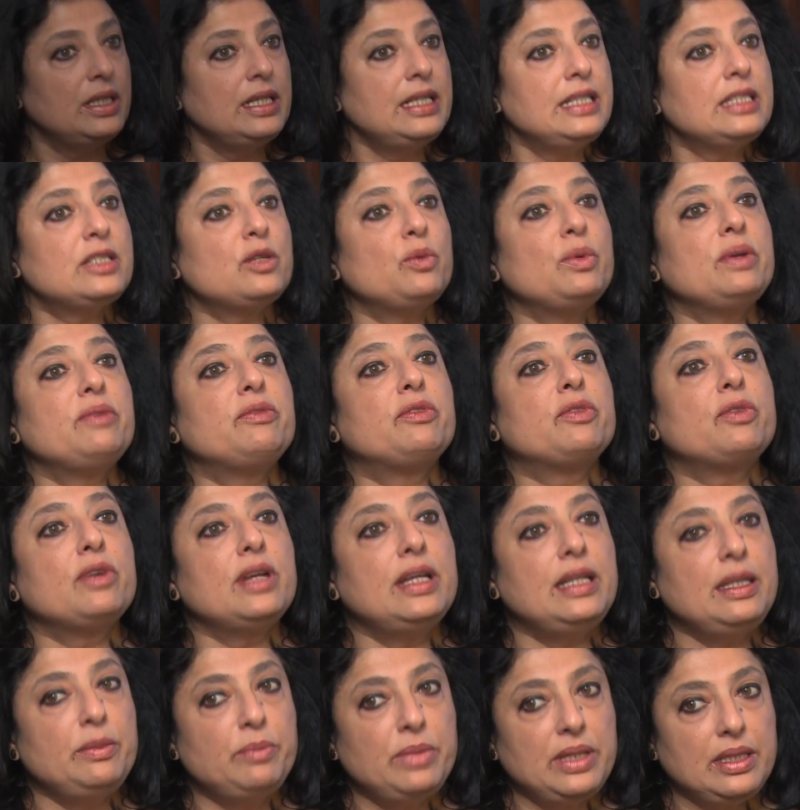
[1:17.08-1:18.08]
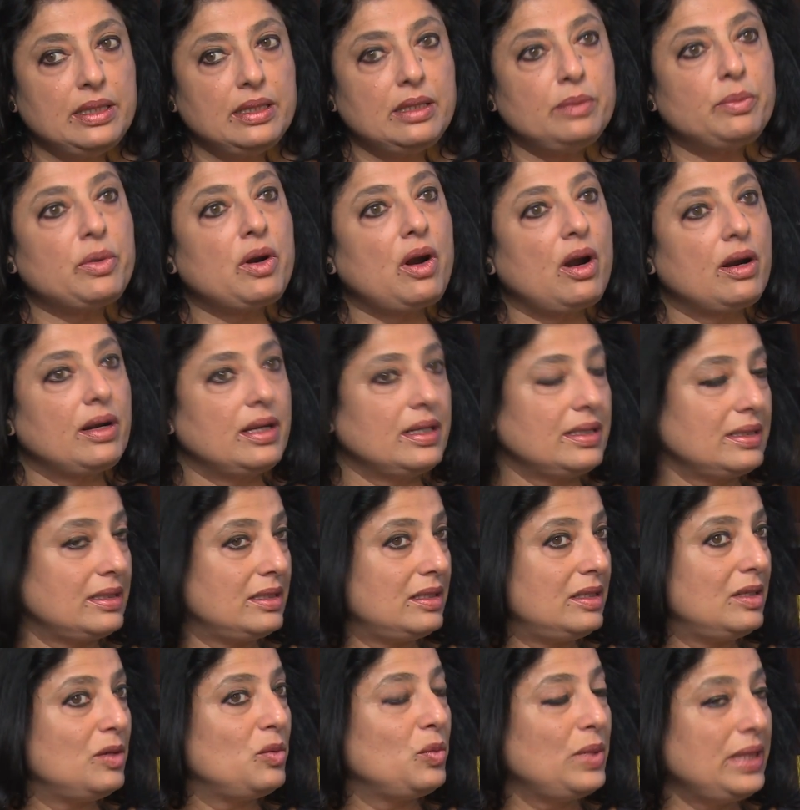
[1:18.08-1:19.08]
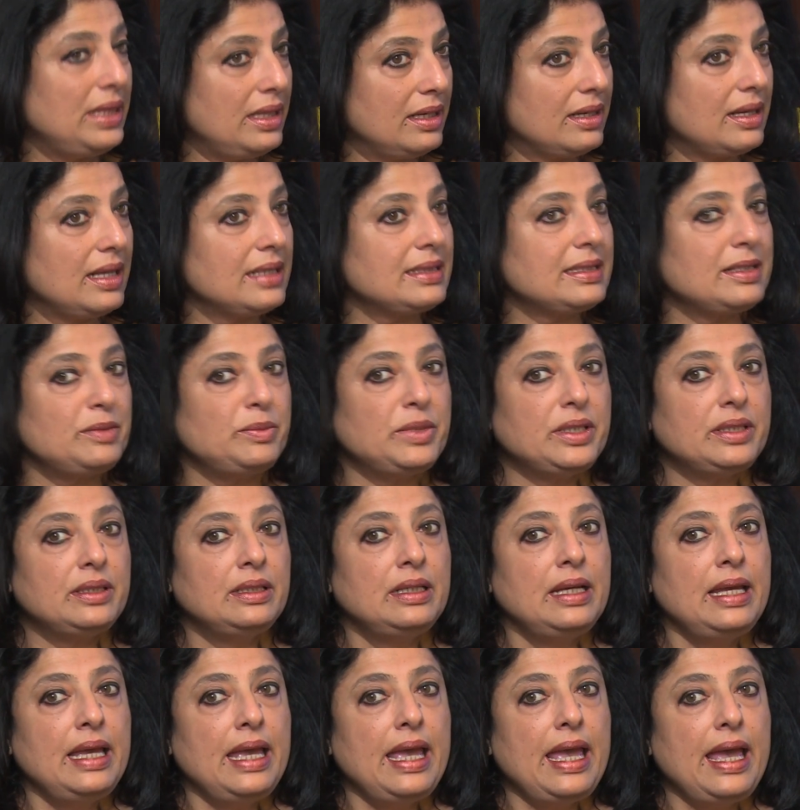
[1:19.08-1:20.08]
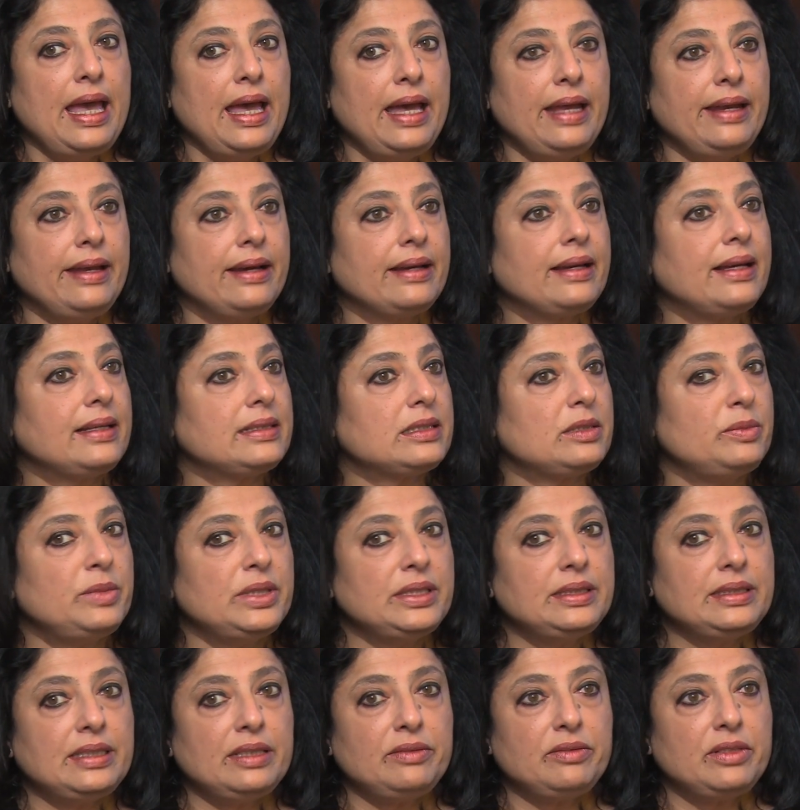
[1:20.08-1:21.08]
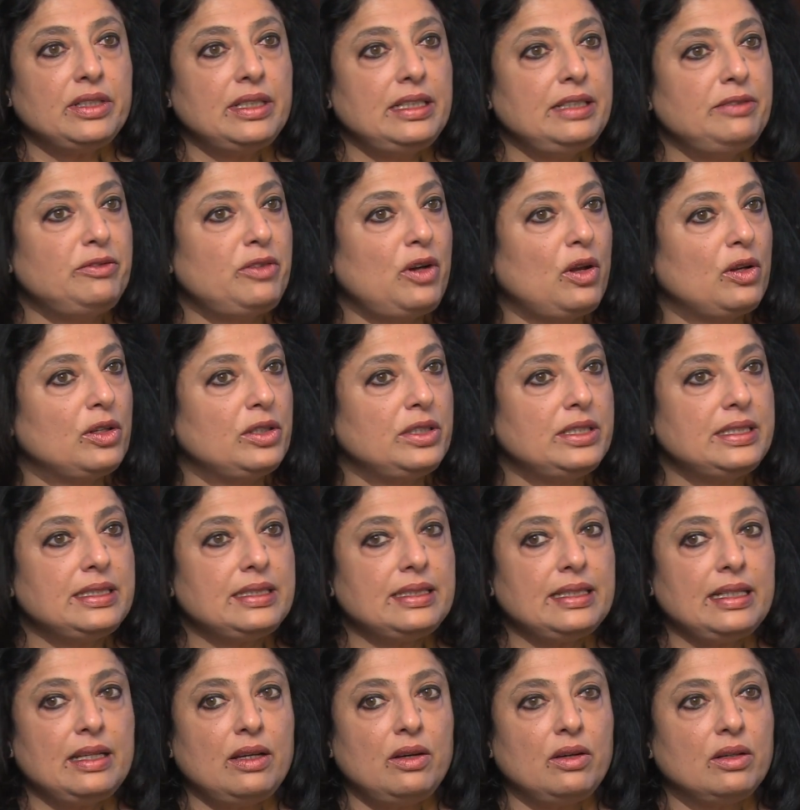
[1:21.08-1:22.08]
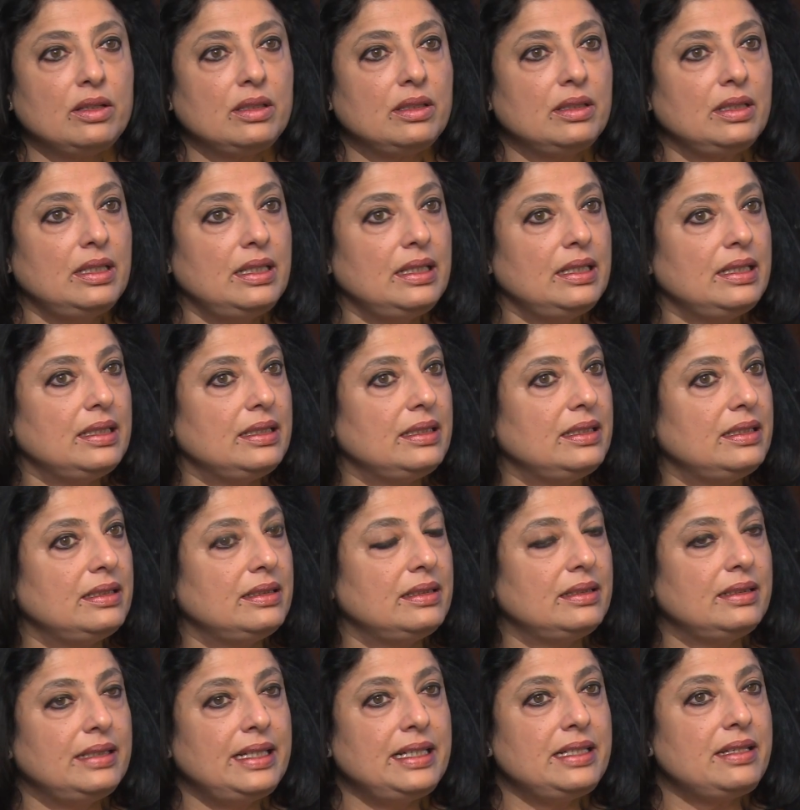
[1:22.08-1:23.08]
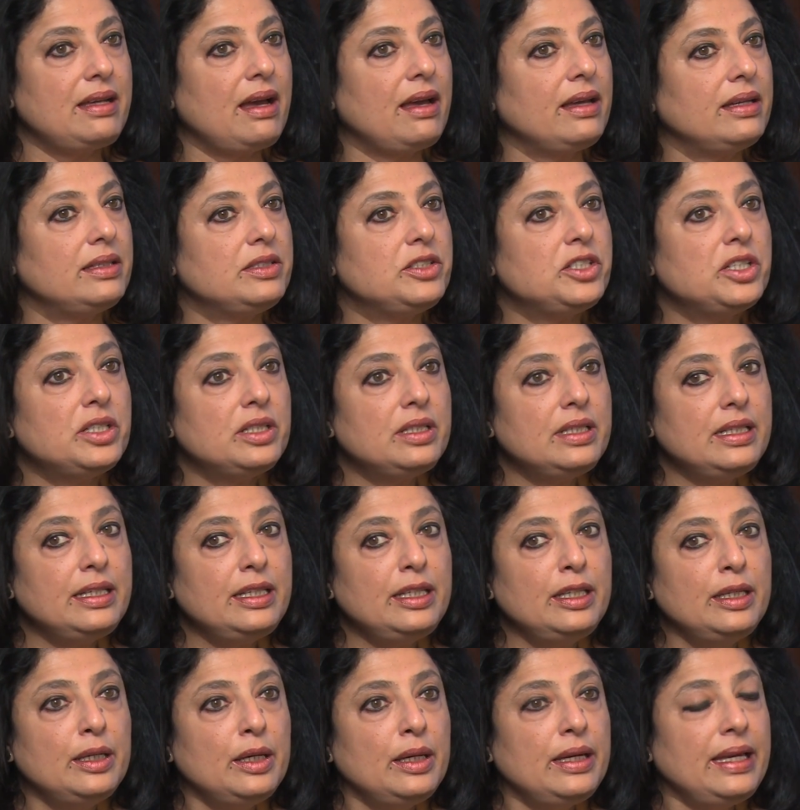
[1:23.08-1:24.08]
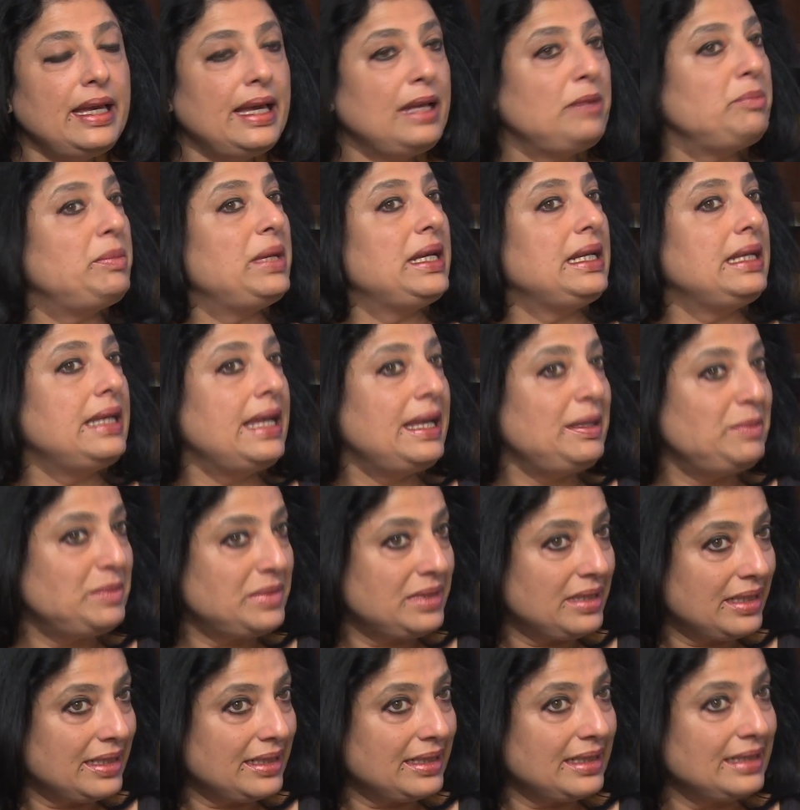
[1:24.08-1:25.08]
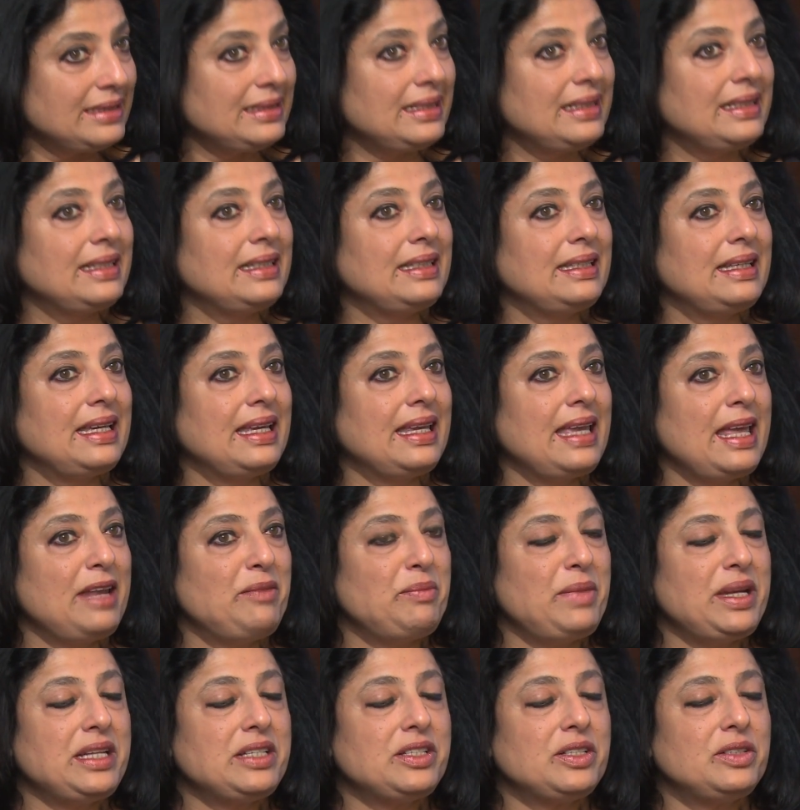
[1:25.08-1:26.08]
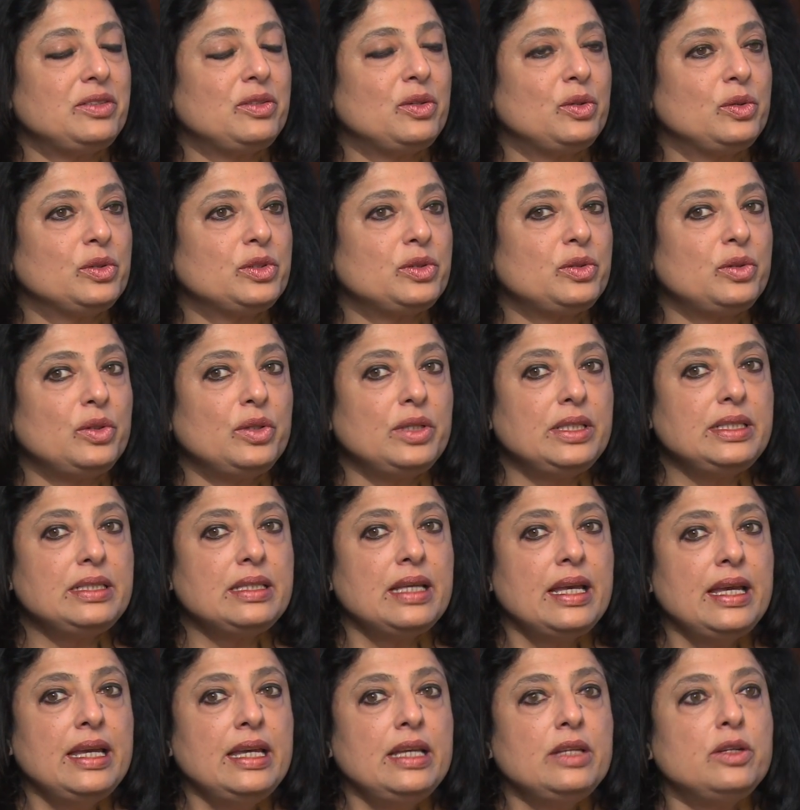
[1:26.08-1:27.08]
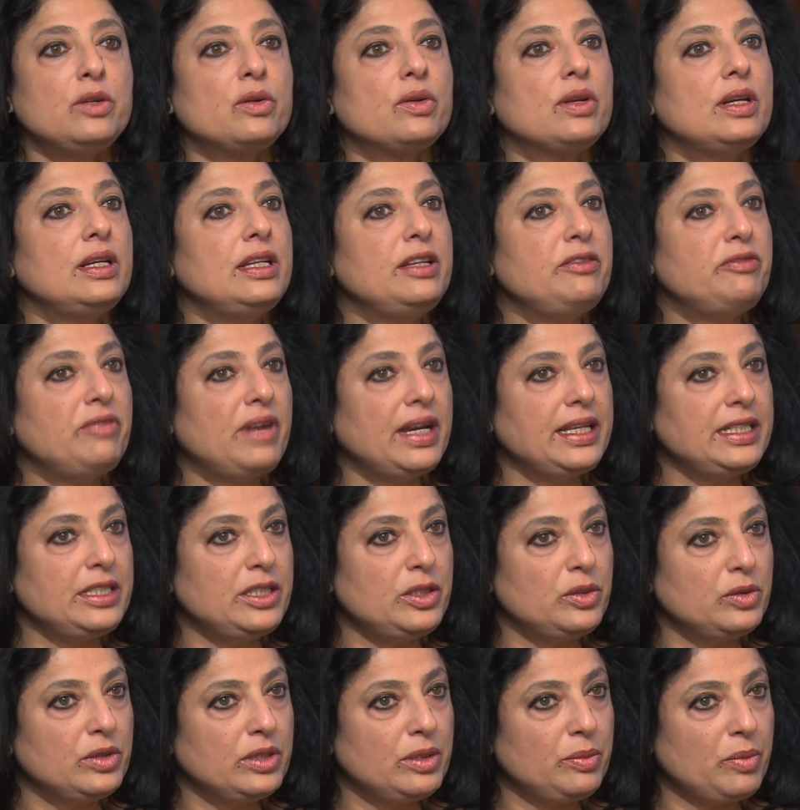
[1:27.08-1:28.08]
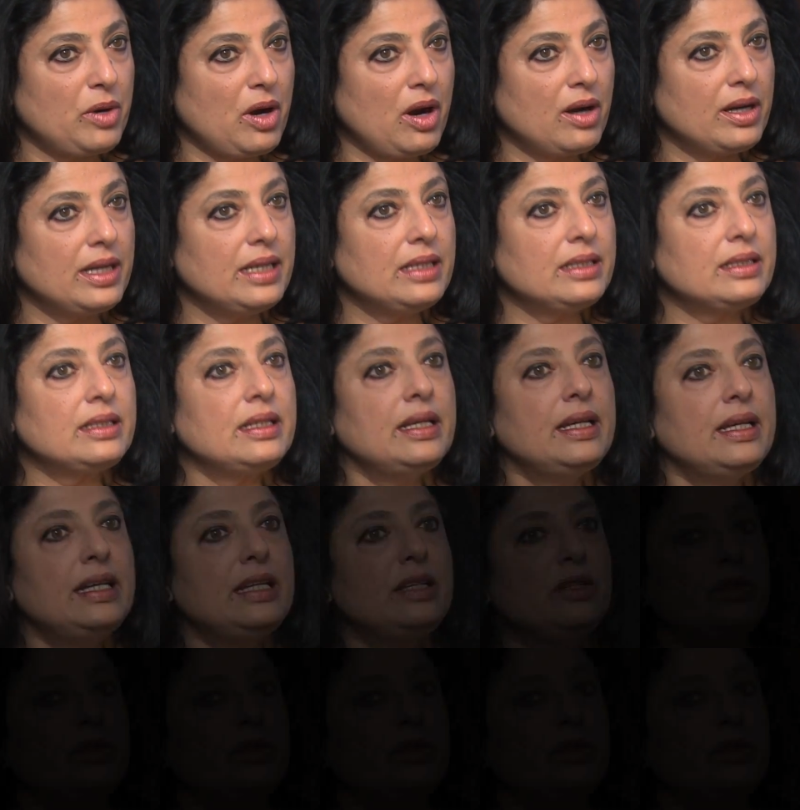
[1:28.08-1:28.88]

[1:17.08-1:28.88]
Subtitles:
So we've really built the product with the customer, and our customers have really followed us along the entire journey, and big names like, as I again mentioned, Rolls-Royce, to really fine-tune the product.